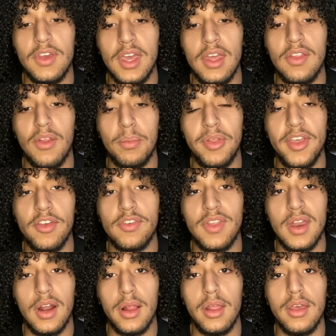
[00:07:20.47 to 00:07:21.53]
get in the place
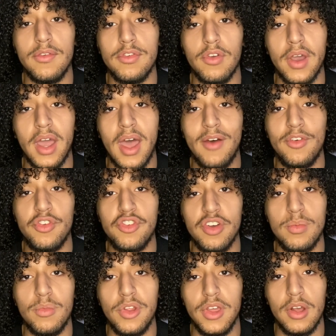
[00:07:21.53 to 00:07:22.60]
that I live, so I can have a
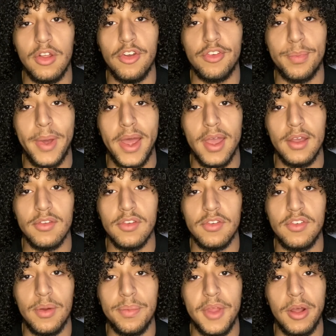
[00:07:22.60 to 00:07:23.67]
gym really close by, because it's
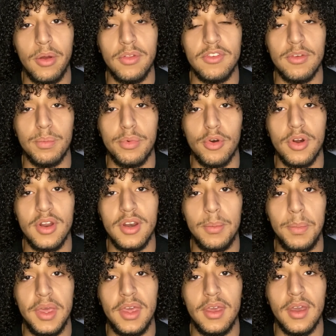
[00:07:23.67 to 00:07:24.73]
something that's important to
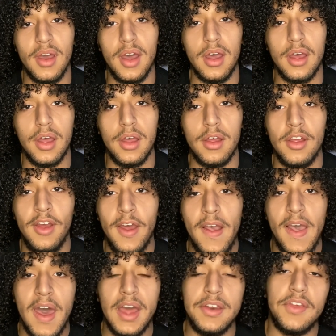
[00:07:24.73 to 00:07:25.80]
me.
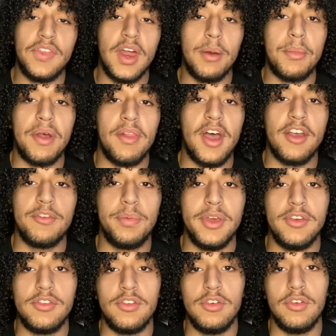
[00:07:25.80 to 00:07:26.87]
I did that in my last
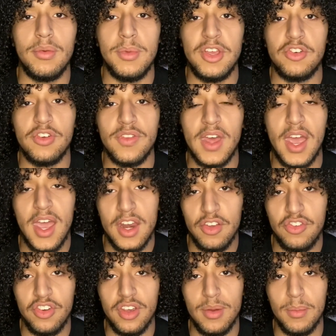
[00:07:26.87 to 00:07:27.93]
place too. I made sure that I had a
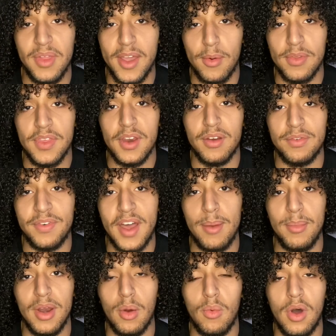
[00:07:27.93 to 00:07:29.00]
gym like within a
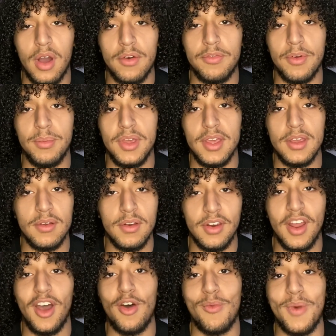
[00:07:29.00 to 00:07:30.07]
5-minute walk from me.
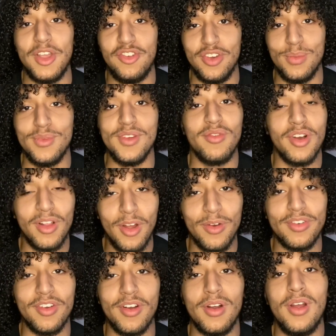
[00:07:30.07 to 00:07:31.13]
Now my gym's even
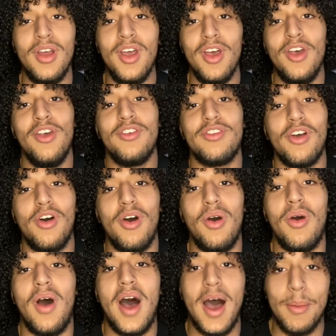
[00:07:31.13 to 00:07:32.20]
closer,
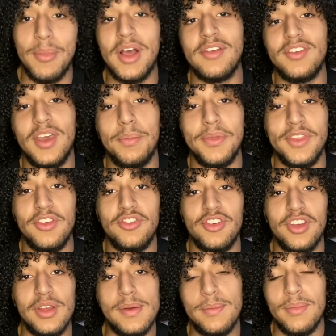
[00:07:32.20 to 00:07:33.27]
so I'm not skipping the
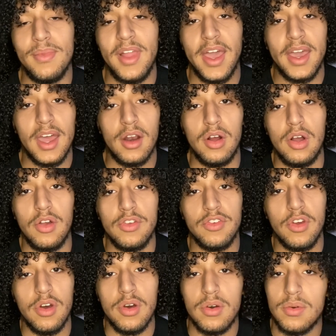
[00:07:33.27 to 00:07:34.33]
gym like at all.
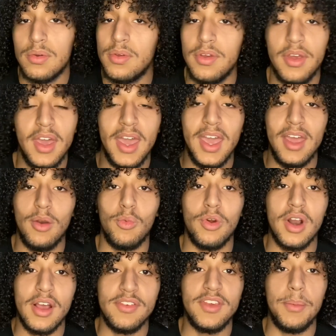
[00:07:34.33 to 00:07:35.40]
So, and we're
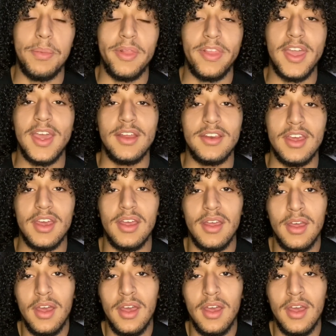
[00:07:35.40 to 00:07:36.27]
not skipping leg day.